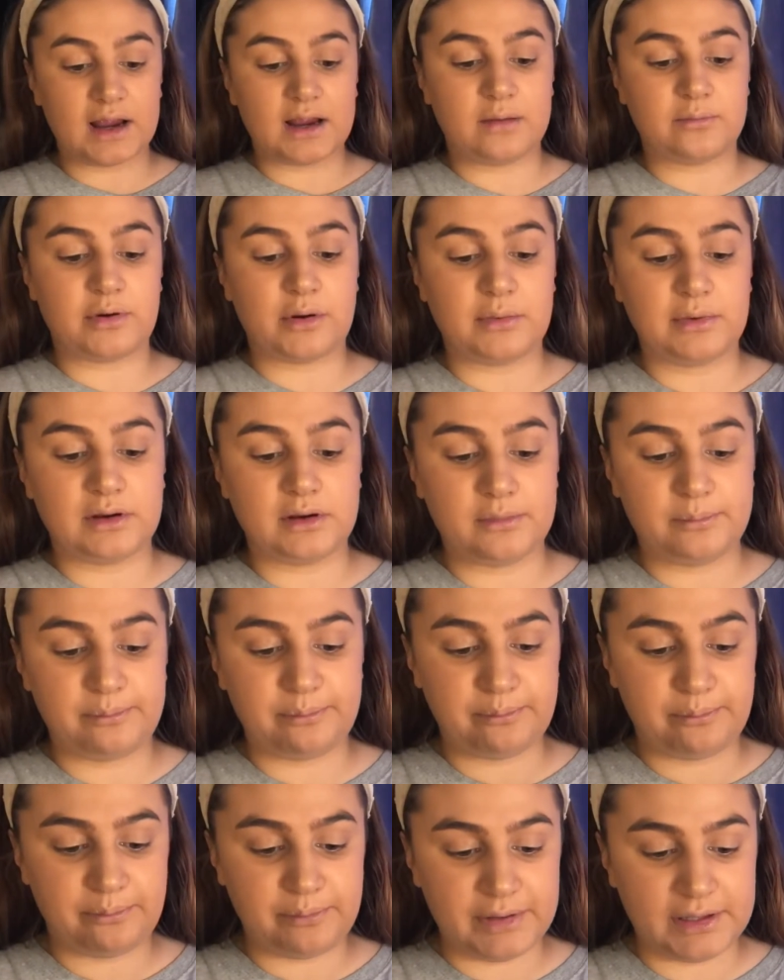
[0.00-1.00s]
I'm probably gonna
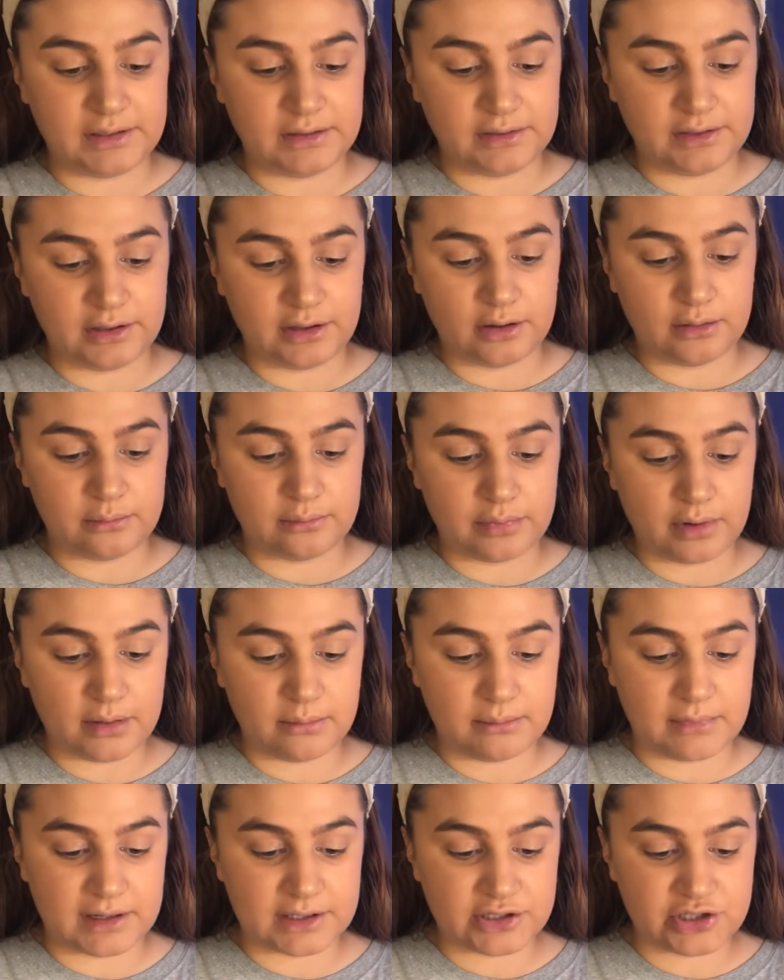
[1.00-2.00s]
build it up on
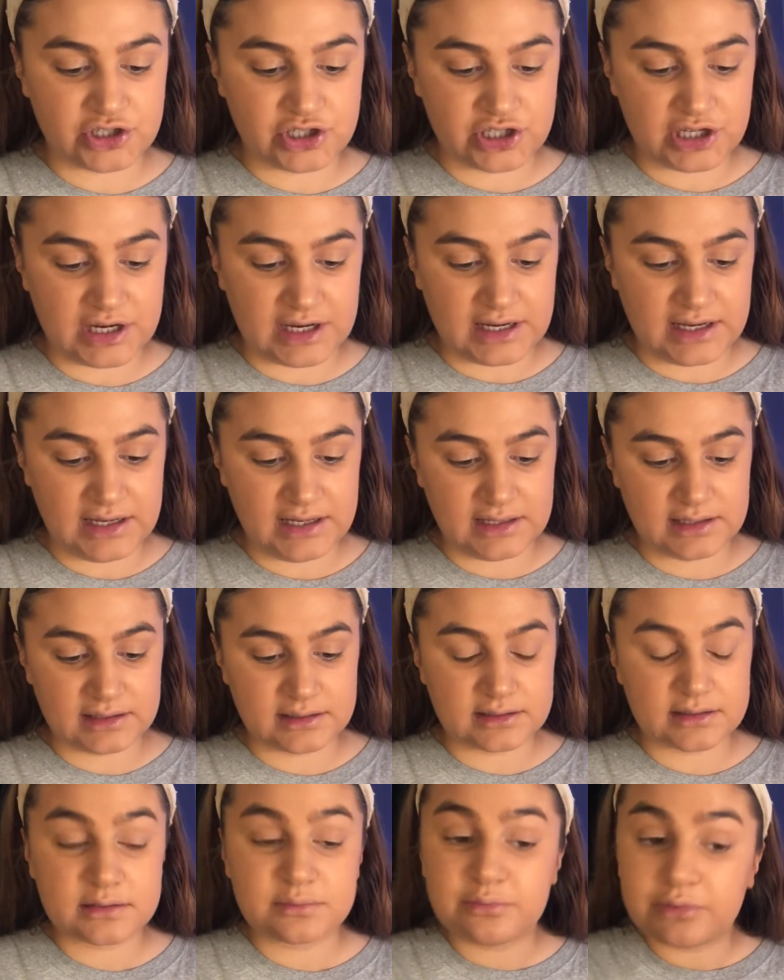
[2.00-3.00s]
my
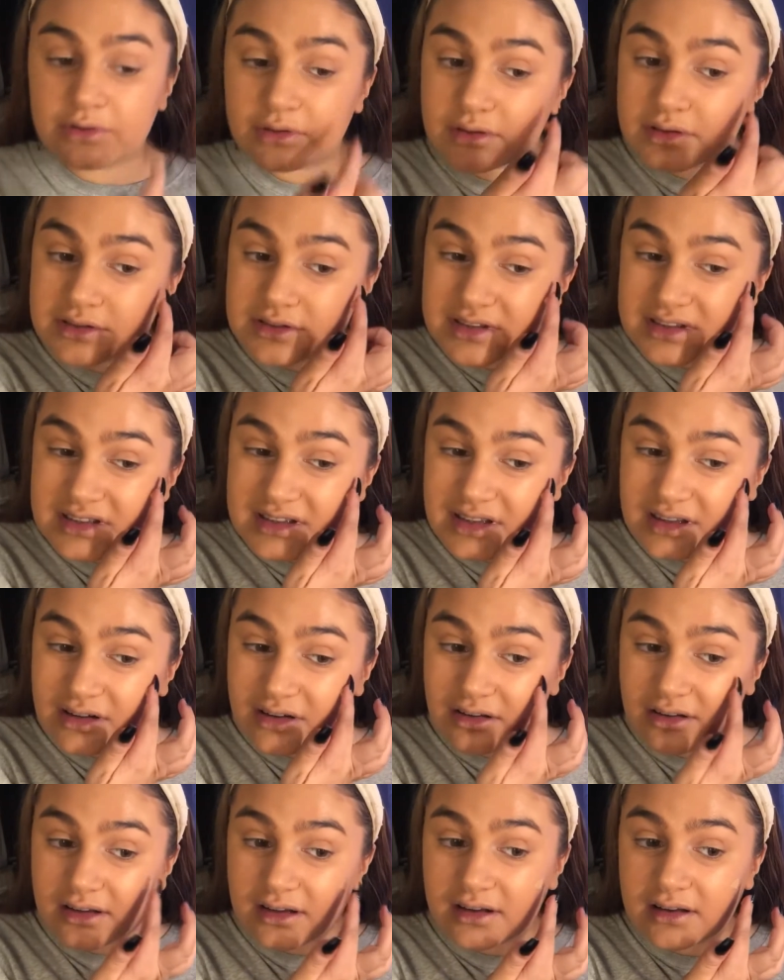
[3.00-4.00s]
cheeks, but it's just the
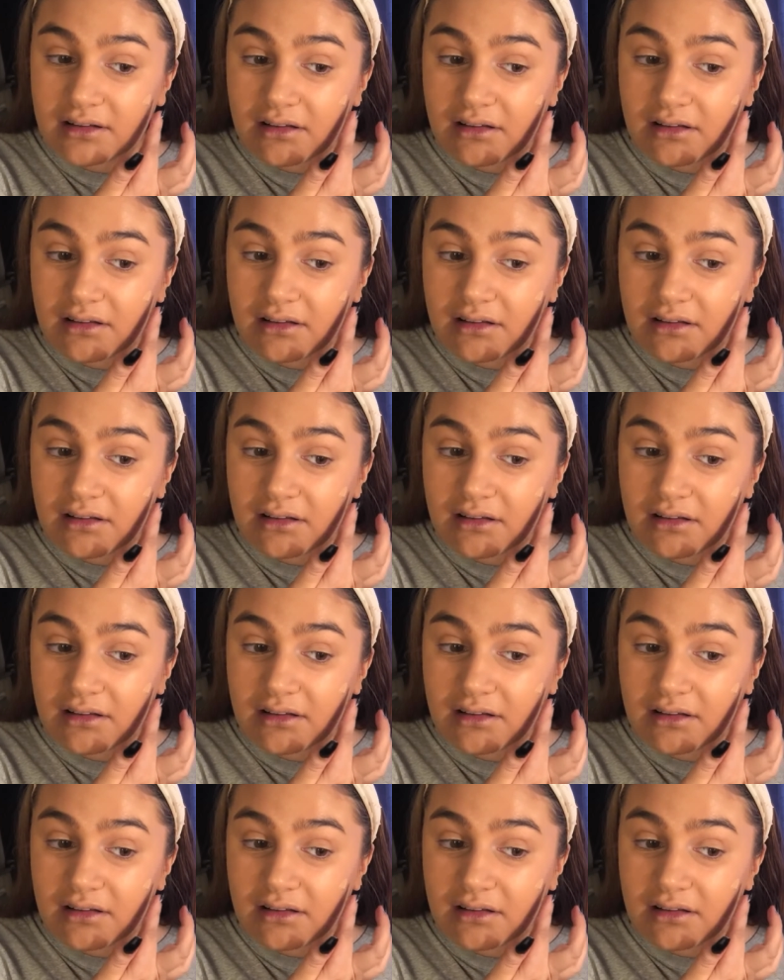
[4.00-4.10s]
color.